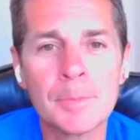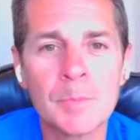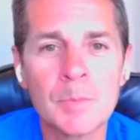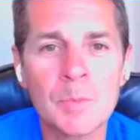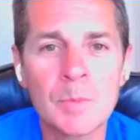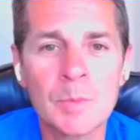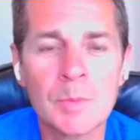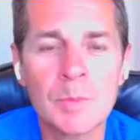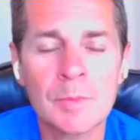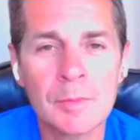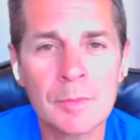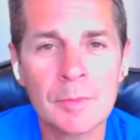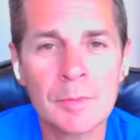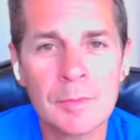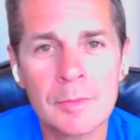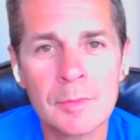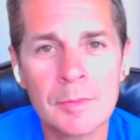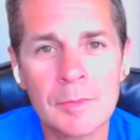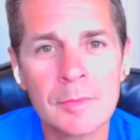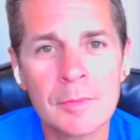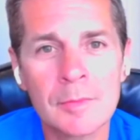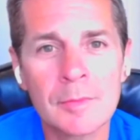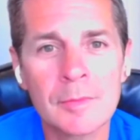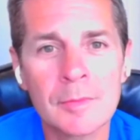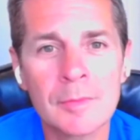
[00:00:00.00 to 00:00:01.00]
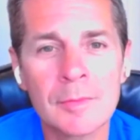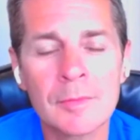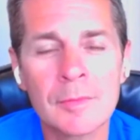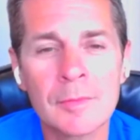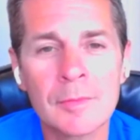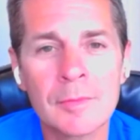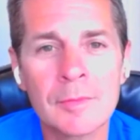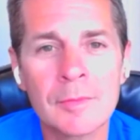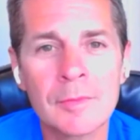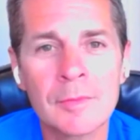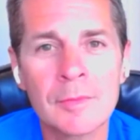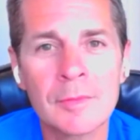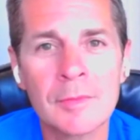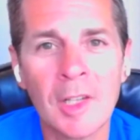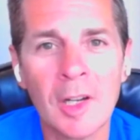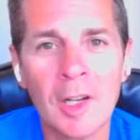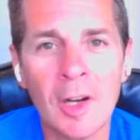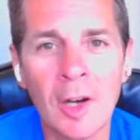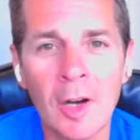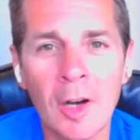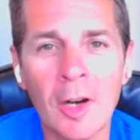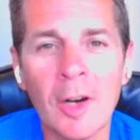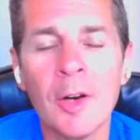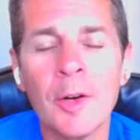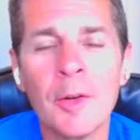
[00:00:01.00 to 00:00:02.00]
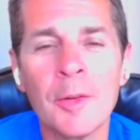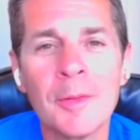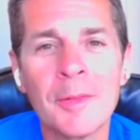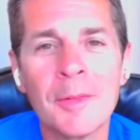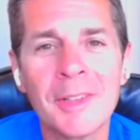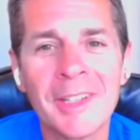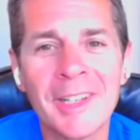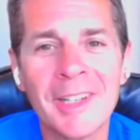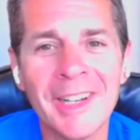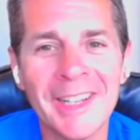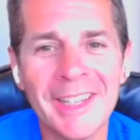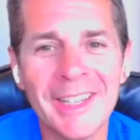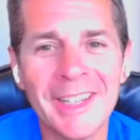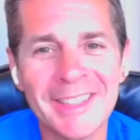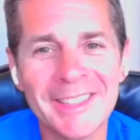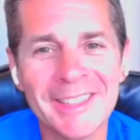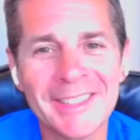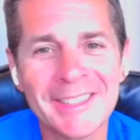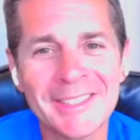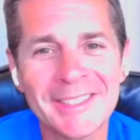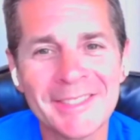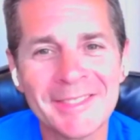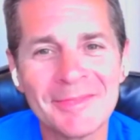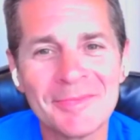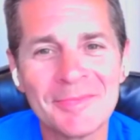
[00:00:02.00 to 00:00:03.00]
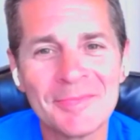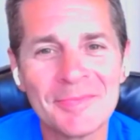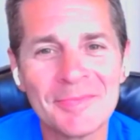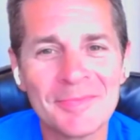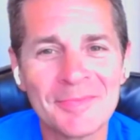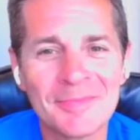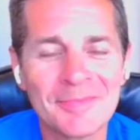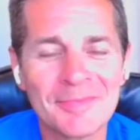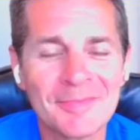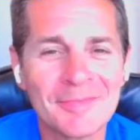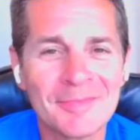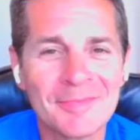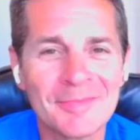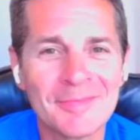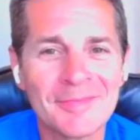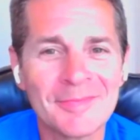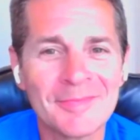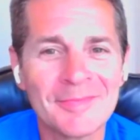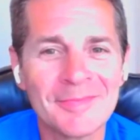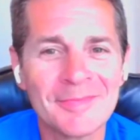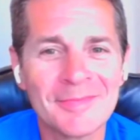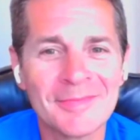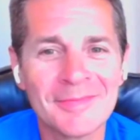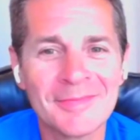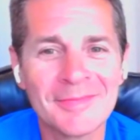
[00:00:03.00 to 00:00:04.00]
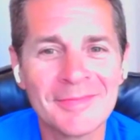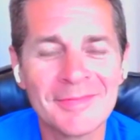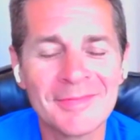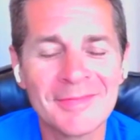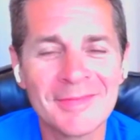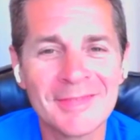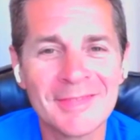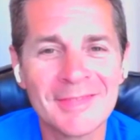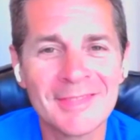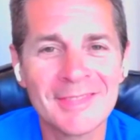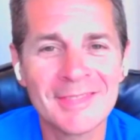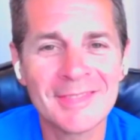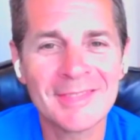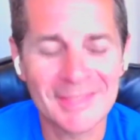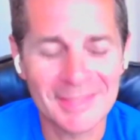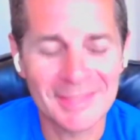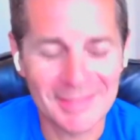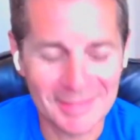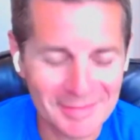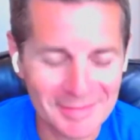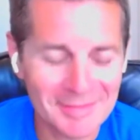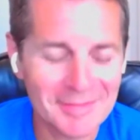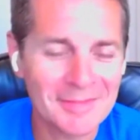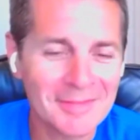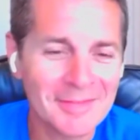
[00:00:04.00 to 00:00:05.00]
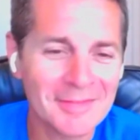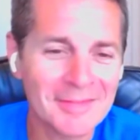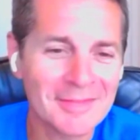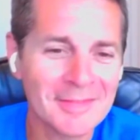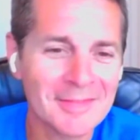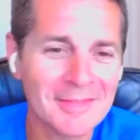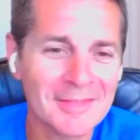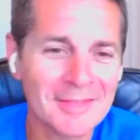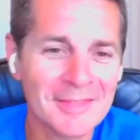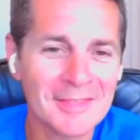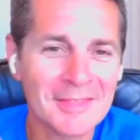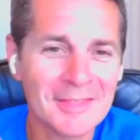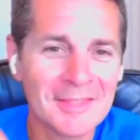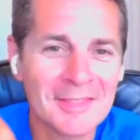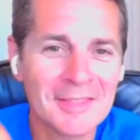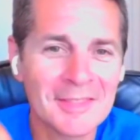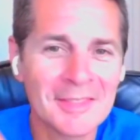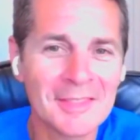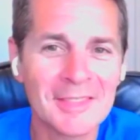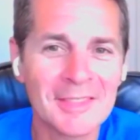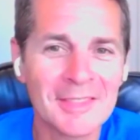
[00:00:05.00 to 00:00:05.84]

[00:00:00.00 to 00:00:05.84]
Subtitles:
This person isn't speaking.